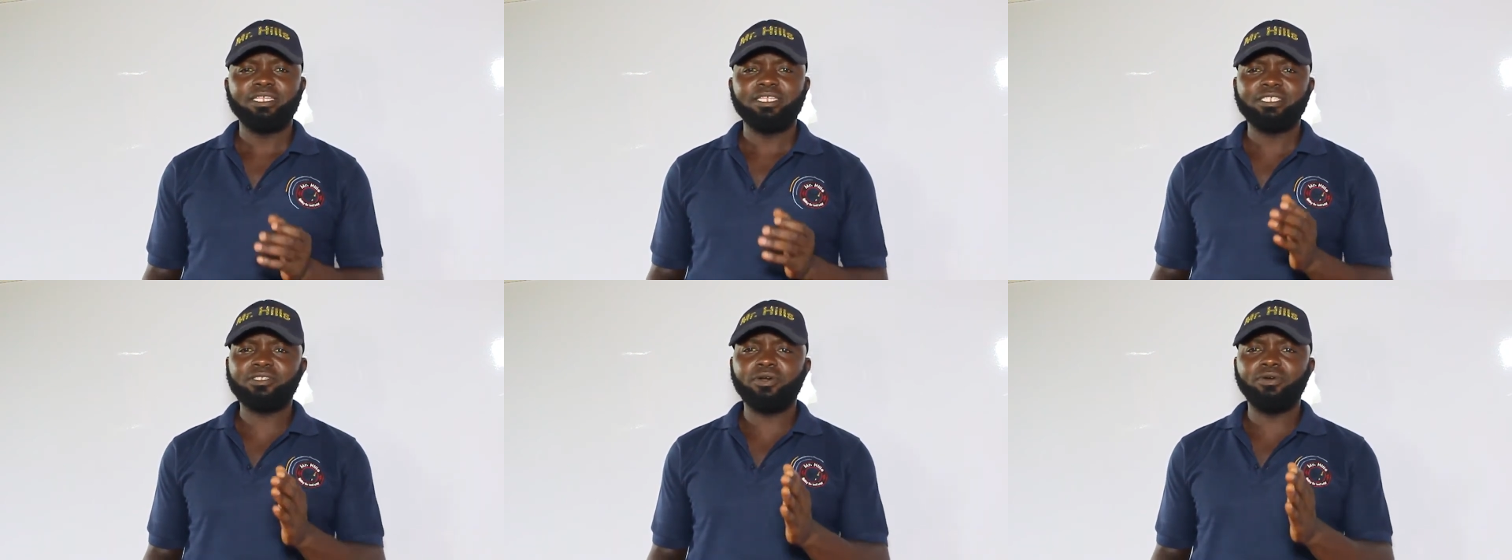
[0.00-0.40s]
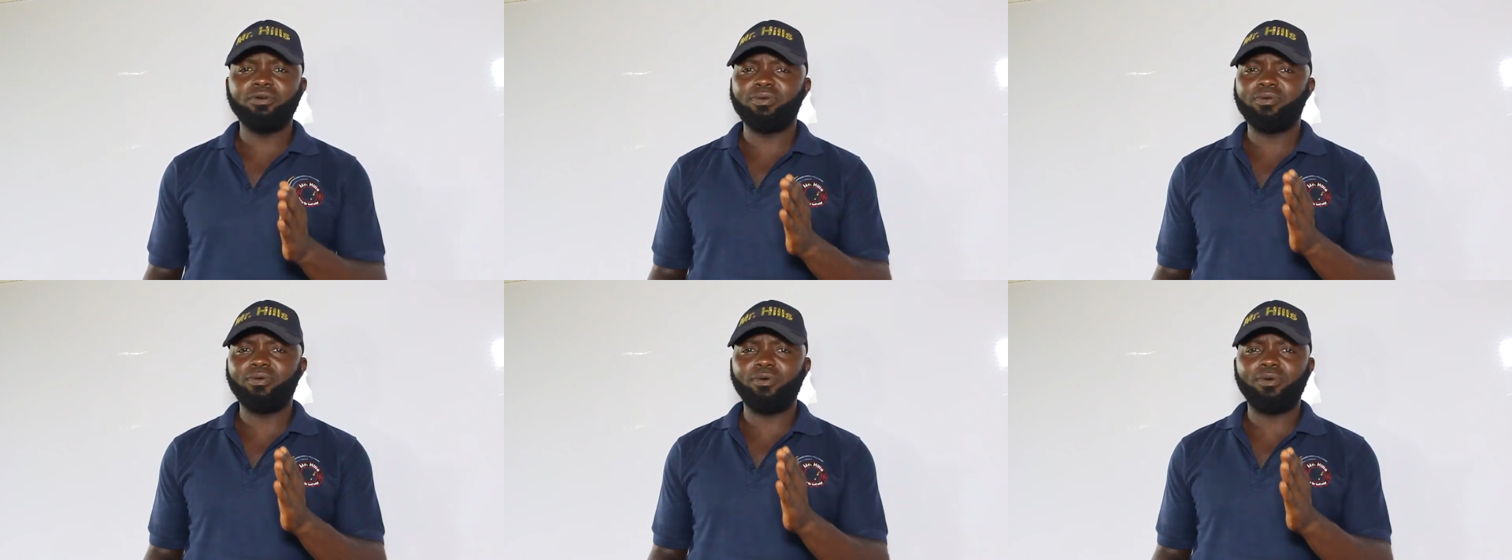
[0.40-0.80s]

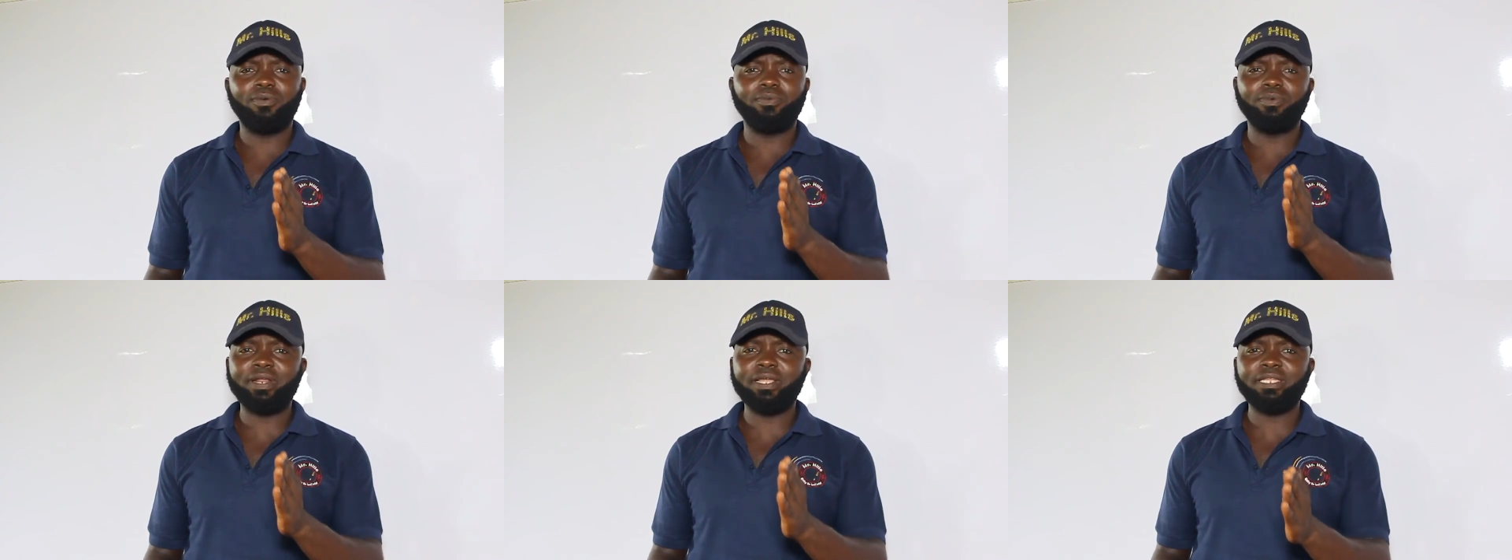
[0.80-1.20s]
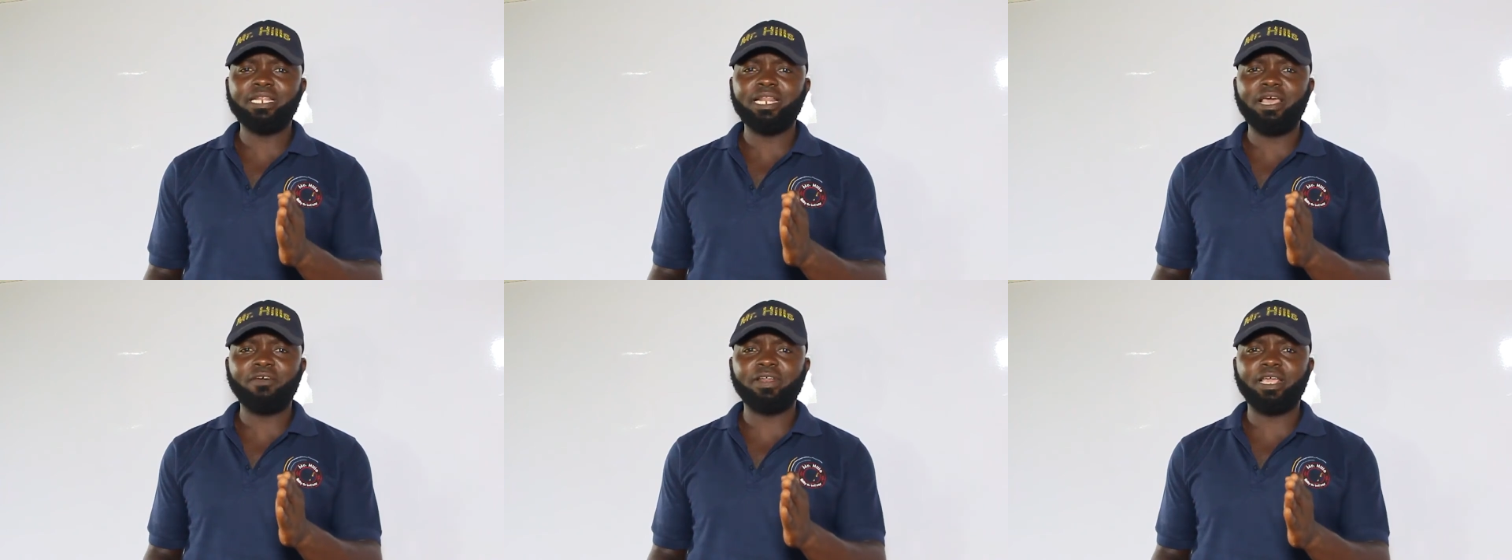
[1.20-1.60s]
So,
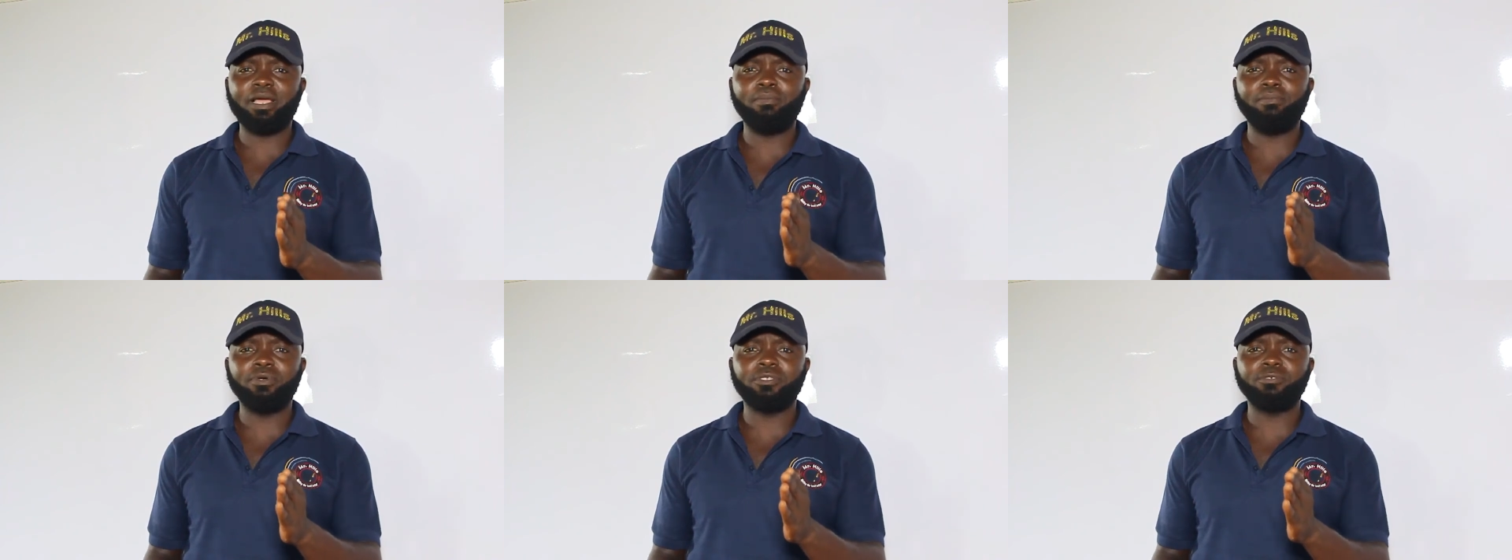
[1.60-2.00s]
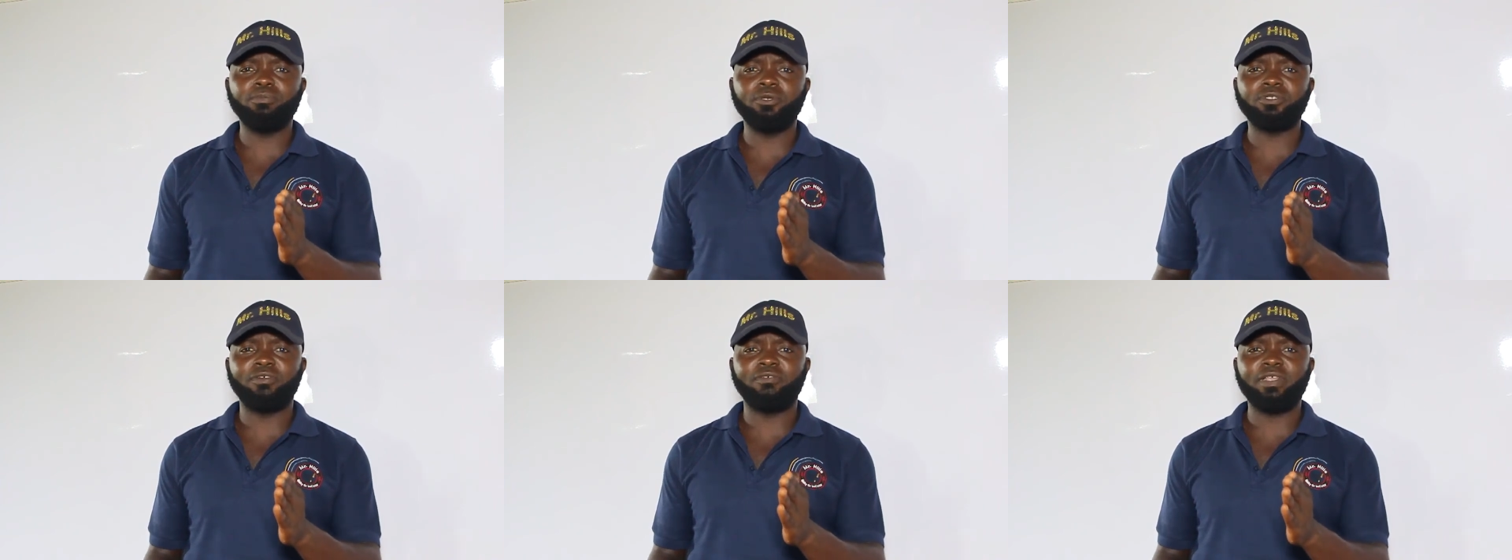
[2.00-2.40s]
reading African books
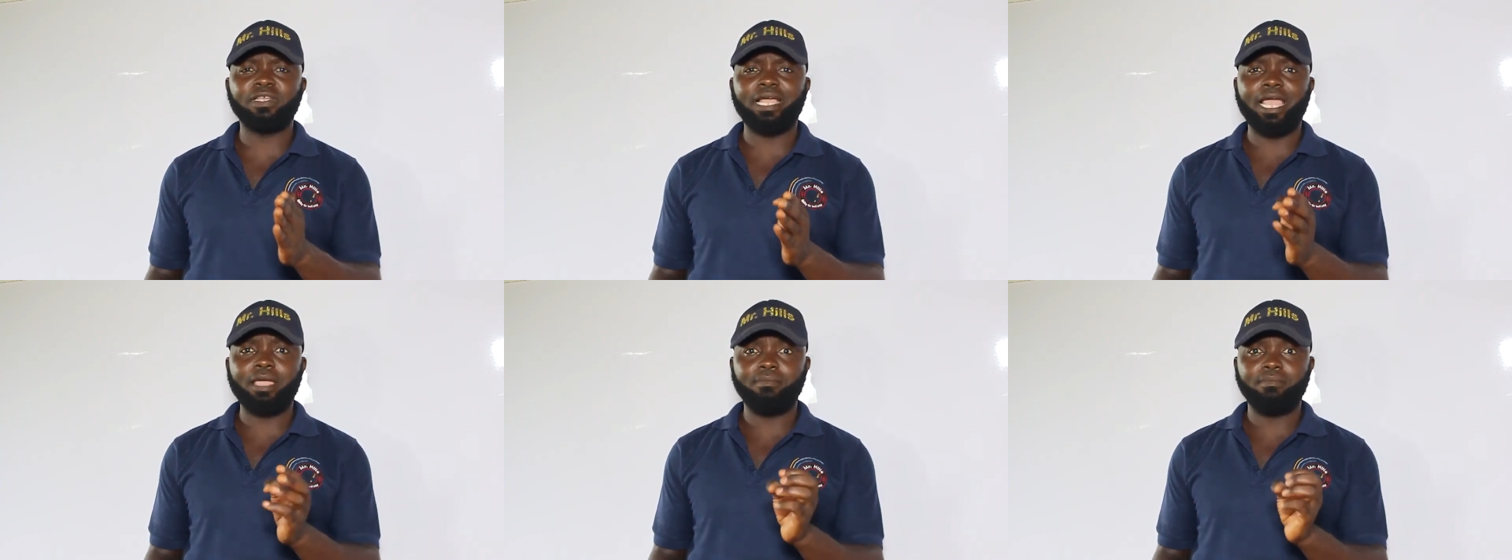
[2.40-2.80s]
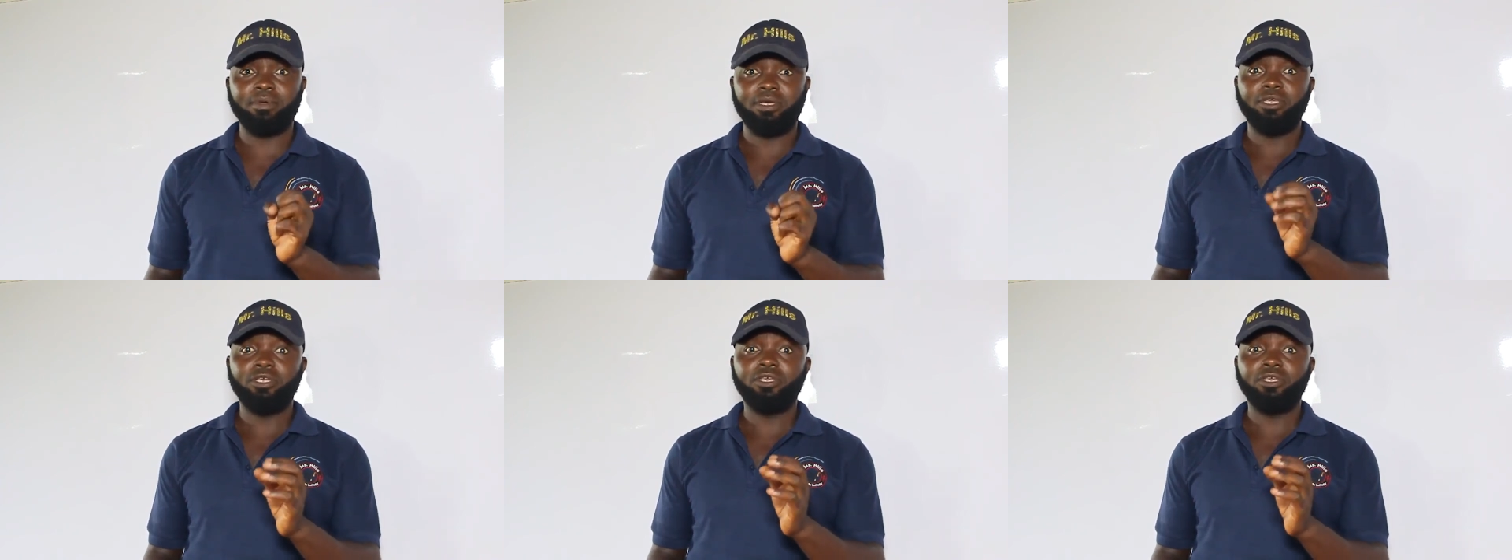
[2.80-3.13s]
most of the time,